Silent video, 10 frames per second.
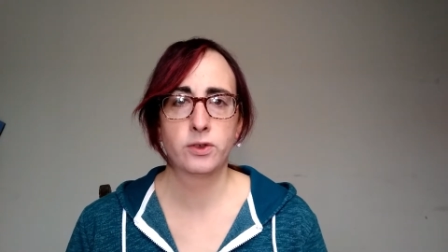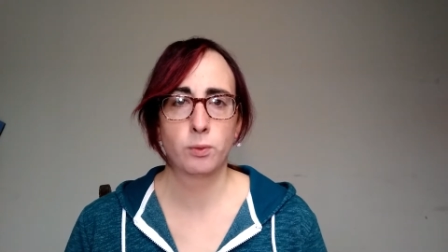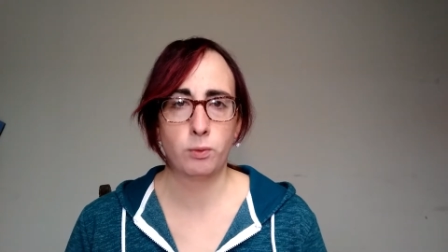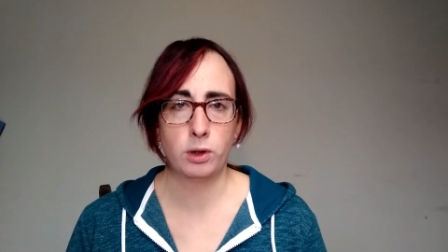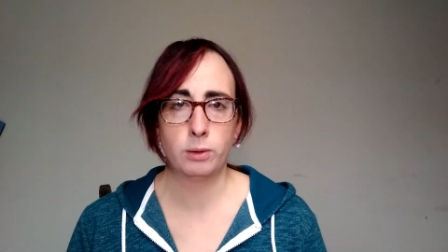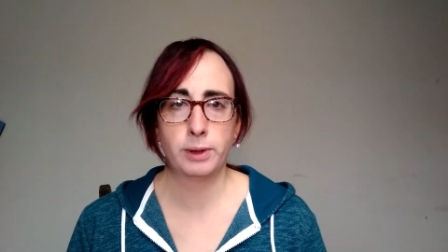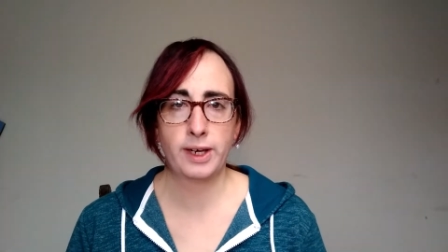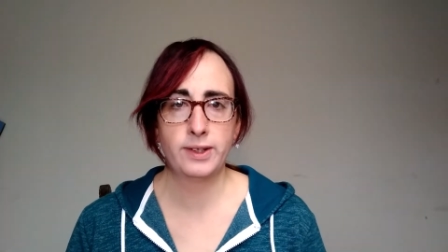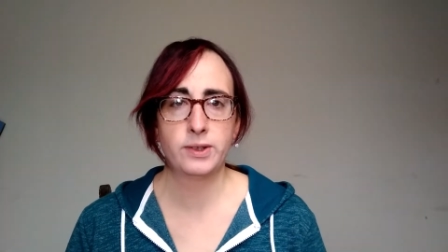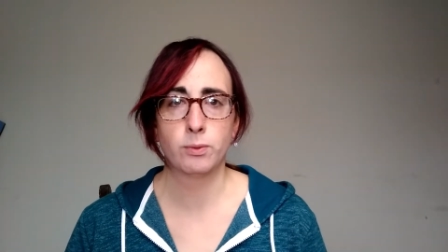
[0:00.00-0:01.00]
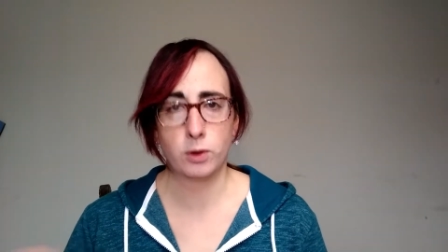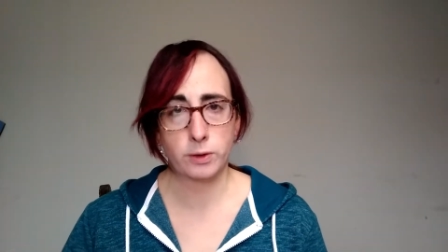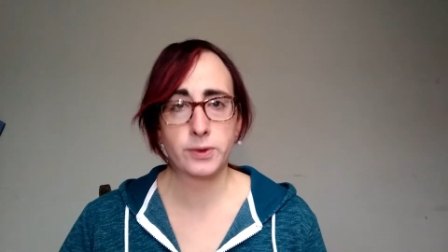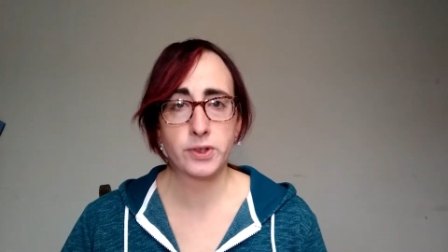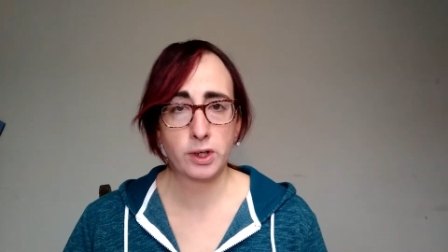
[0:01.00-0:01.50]

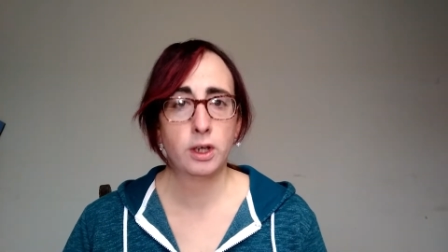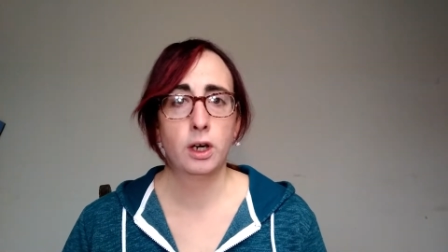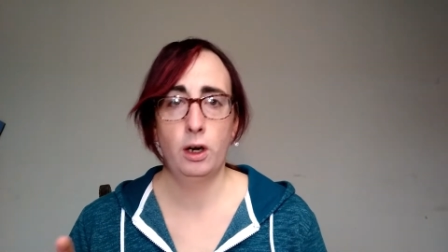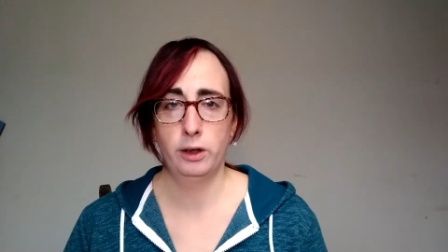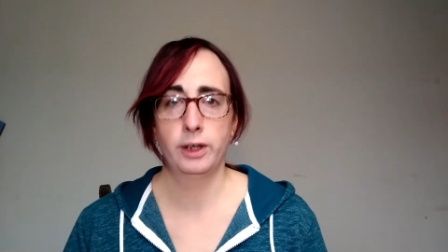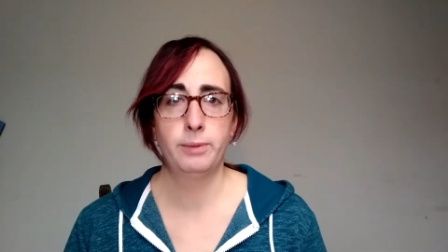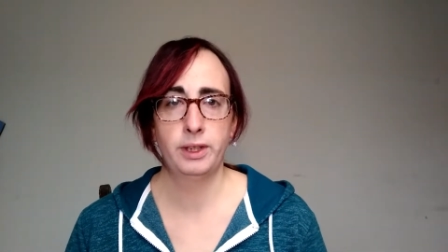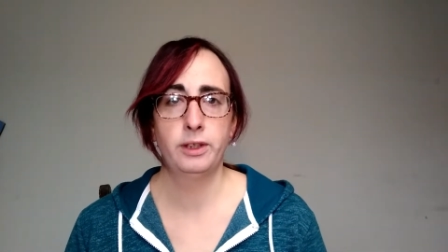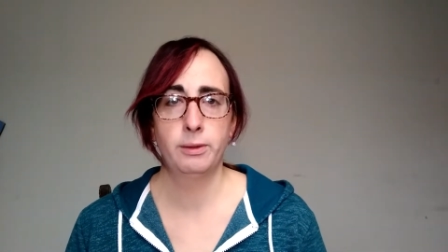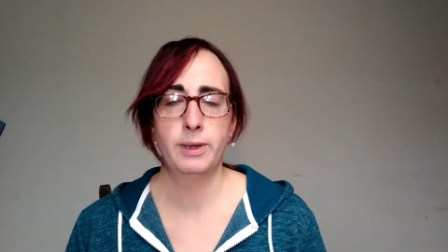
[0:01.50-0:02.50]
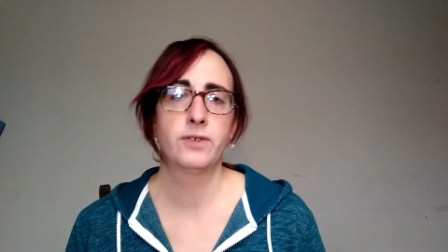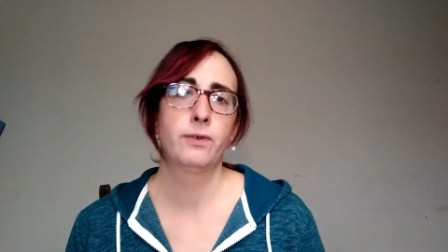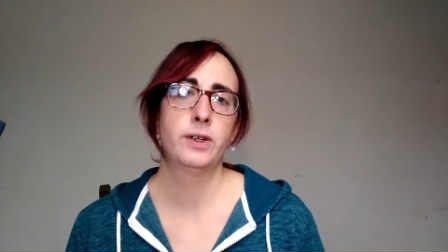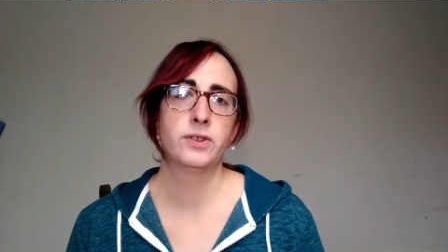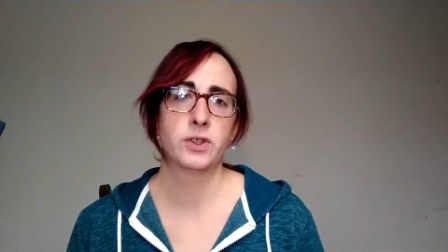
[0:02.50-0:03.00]
Wools are going to be your best
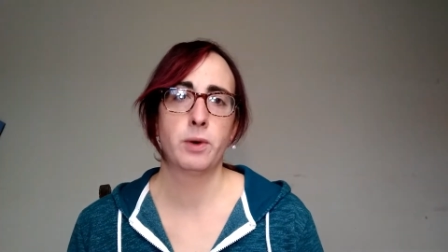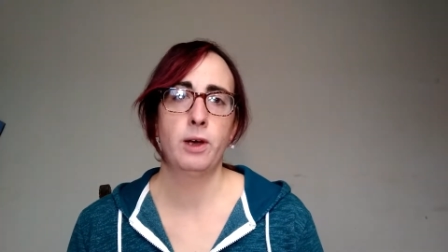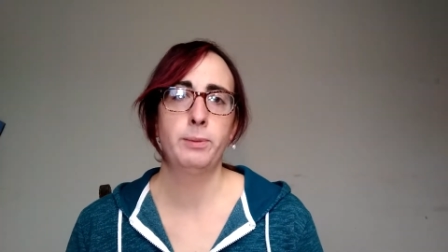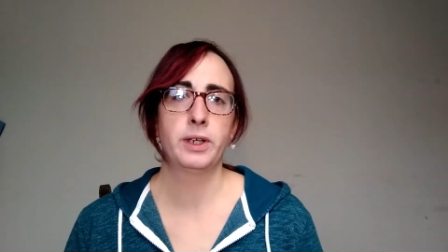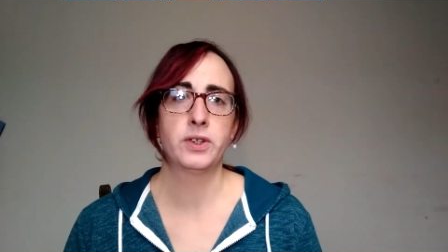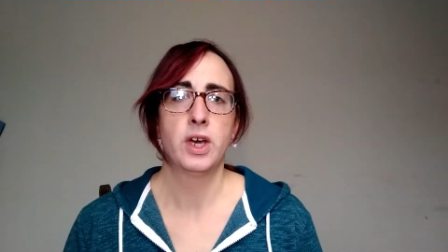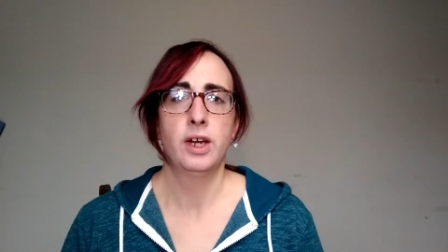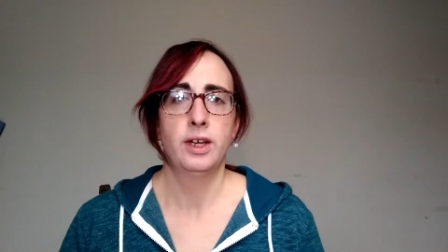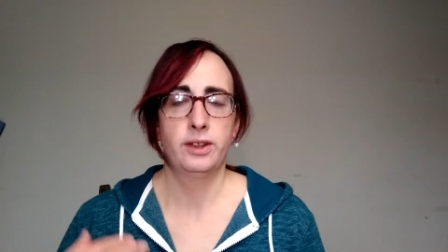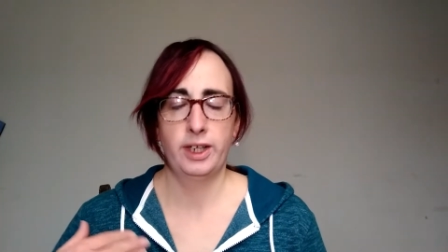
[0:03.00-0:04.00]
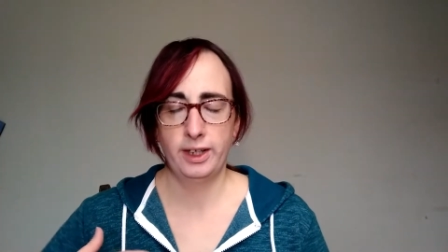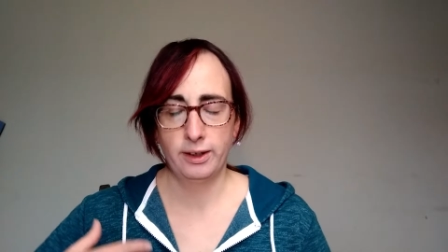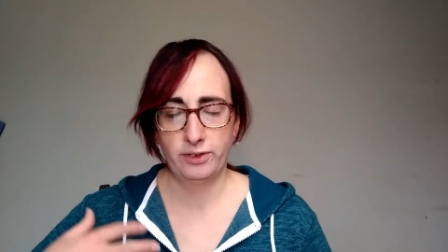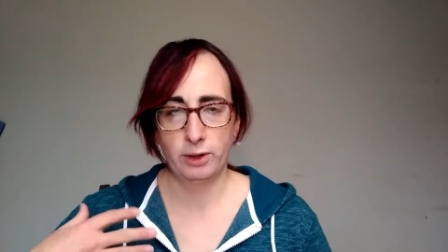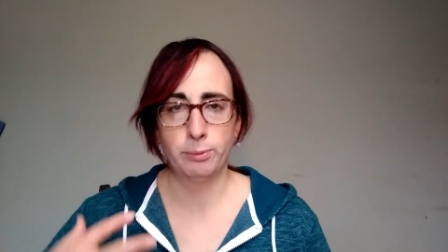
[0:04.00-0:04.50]
friends as well, because
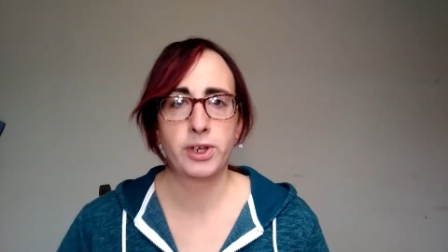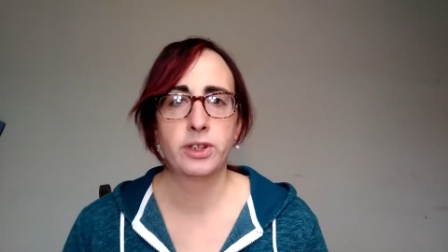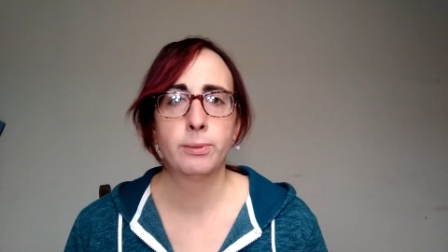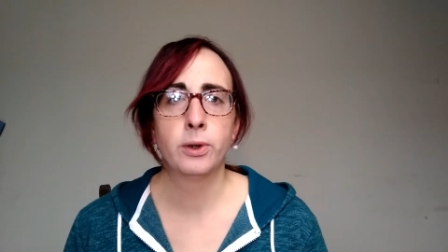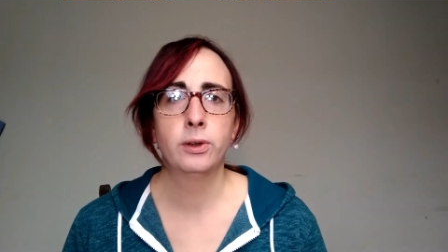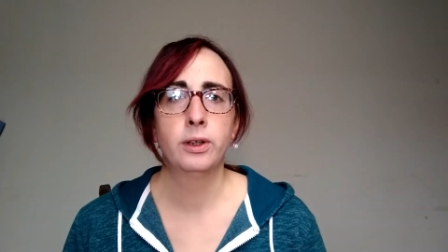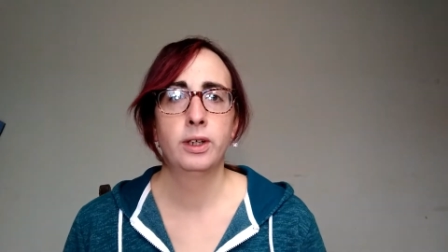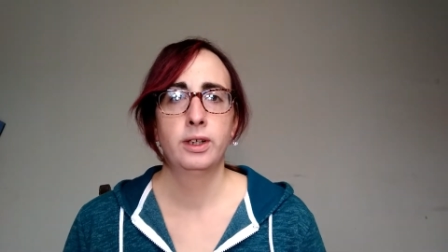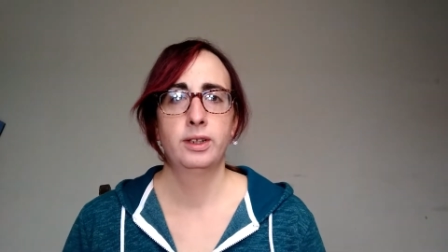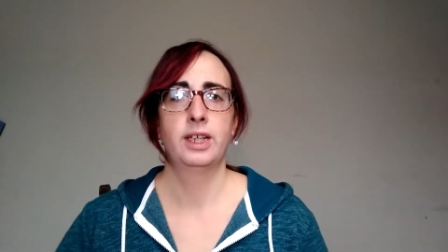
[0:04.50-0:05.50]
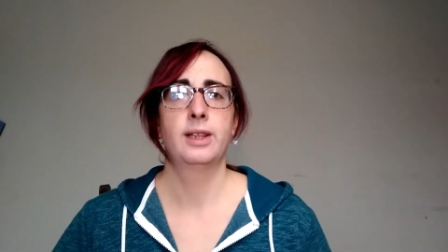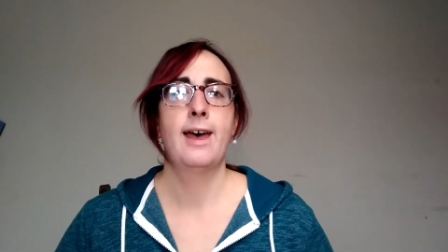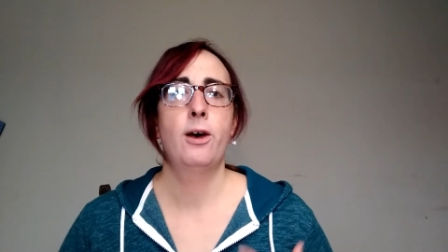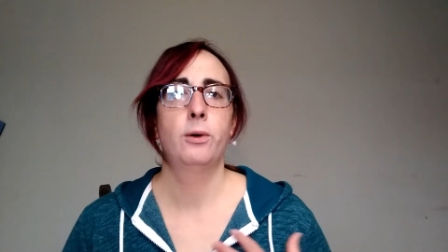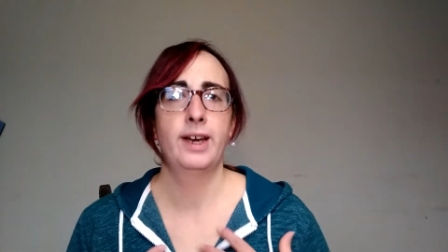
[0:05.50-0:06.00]
they're breathable, they
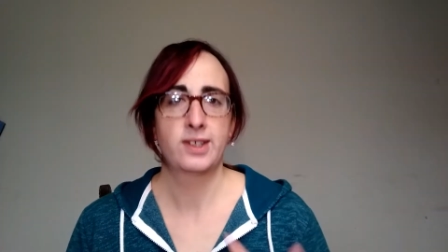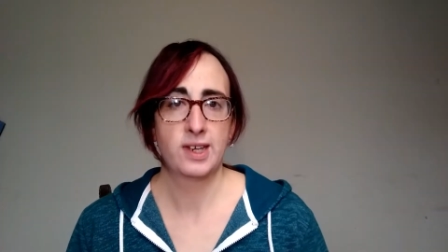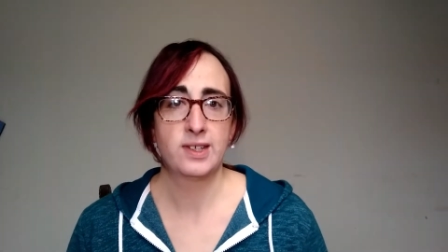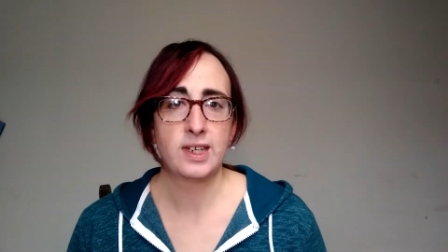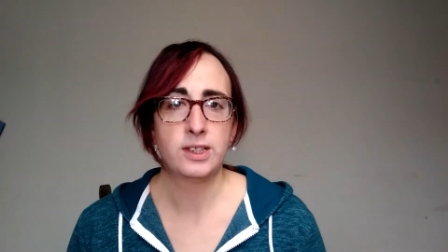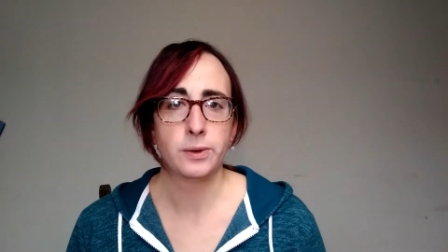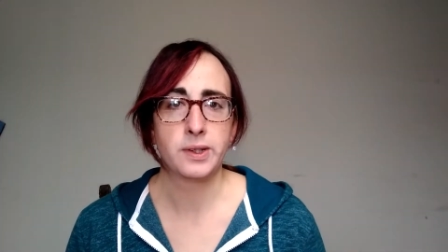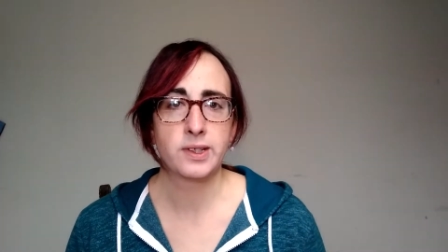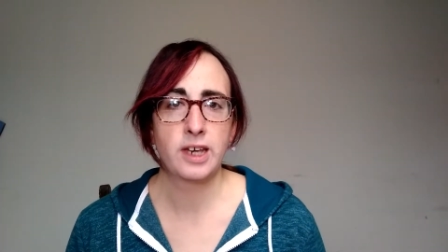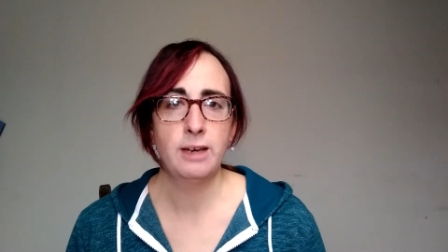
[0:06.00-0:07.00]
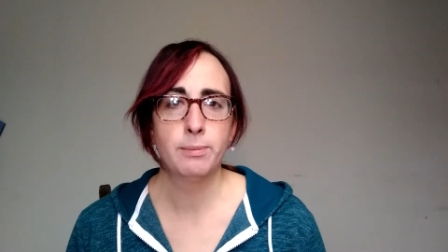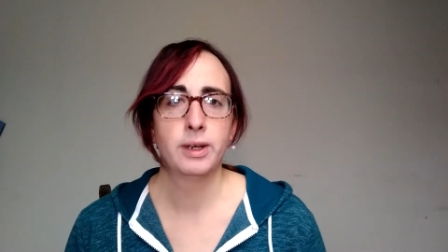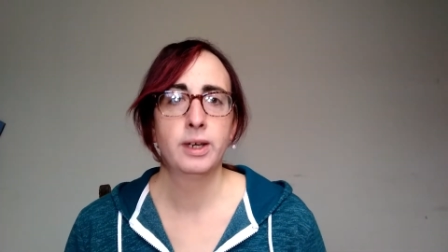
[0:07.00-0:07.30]
allow excess heat to escape,